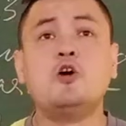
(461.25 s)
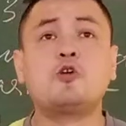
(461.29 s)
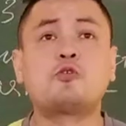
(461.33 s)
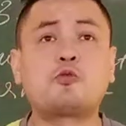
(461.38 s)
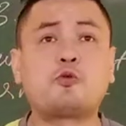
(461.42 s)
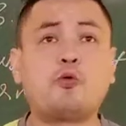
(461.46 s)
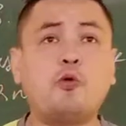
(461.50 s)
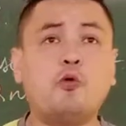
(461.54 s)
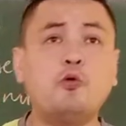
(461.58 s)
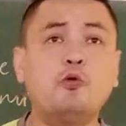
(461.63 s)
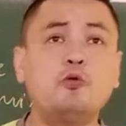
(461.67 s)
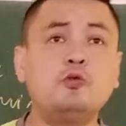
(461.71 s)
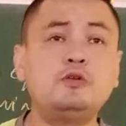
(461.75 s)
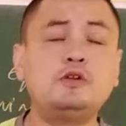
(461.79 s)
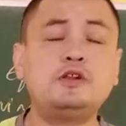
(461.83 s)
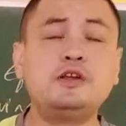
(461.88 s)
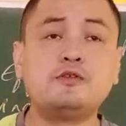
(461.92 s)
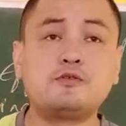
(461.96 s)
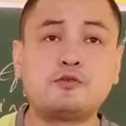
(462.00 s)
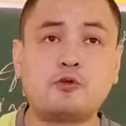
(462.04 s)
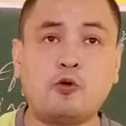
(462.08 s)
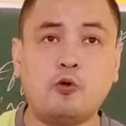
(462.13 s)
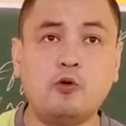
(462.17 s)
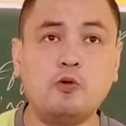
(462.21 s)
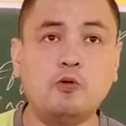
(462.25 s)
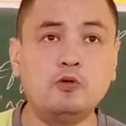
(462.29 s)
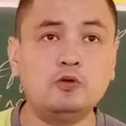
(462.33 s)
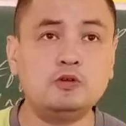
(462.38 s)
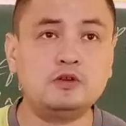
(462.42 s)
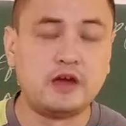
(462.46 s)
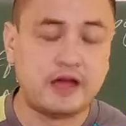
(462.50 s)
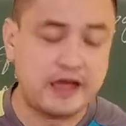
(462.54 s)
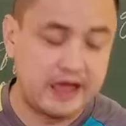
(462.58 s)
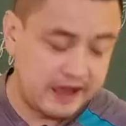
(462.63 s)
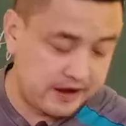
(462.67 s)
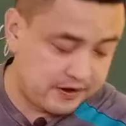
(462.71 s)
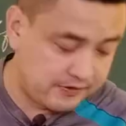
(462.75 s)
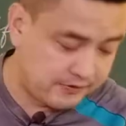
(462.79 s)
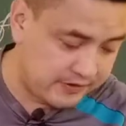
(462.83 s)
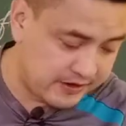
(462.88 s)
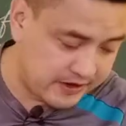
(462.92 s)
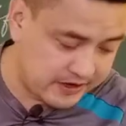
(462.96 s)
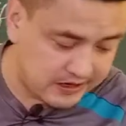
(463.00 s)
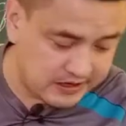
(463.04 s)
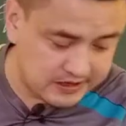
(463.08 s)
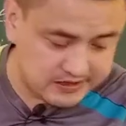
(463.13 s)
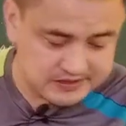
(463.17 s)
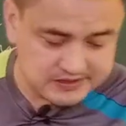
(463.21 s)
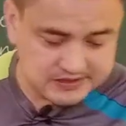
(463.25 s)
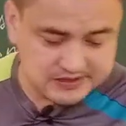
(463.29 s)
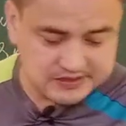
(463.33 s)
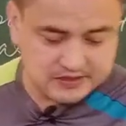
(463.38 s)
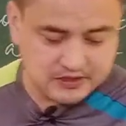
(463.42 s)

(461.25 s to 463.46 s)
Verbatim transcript: cooled, cooled areas.